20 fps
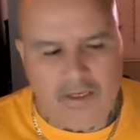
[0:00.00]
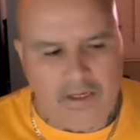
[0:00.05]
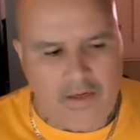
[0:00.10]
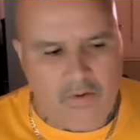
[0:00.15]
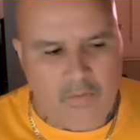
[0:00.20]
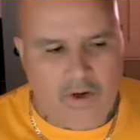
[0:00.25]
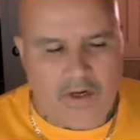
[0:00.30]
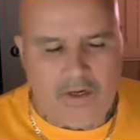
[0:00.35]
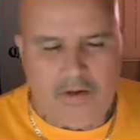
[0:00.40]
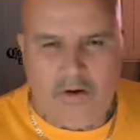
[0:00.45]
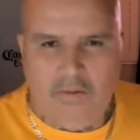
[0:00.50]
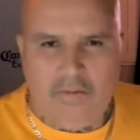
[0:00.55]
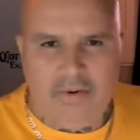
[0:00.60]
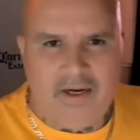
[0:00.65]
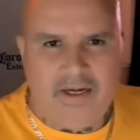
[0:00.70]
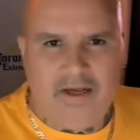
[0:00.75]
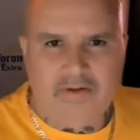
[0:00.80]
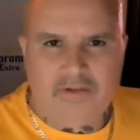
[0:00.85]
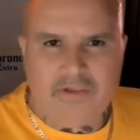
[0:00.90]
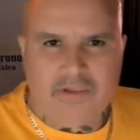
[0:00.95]
He didn't want
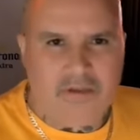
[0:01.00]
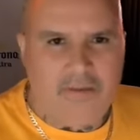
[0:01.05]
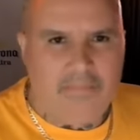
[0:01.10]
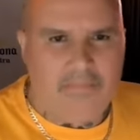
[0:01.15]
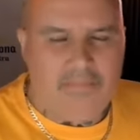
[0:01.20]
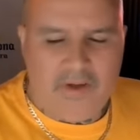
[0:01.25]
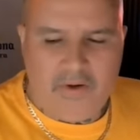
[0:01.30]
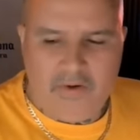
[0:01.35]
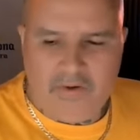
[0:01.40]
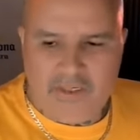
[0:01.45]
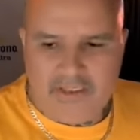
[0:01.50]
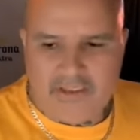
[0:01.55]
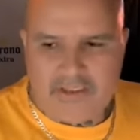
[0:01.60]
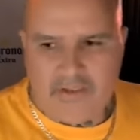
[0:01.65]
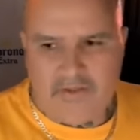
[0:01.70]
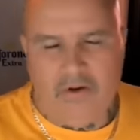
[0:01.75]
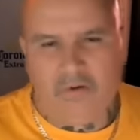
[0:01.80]
nobody else in the building to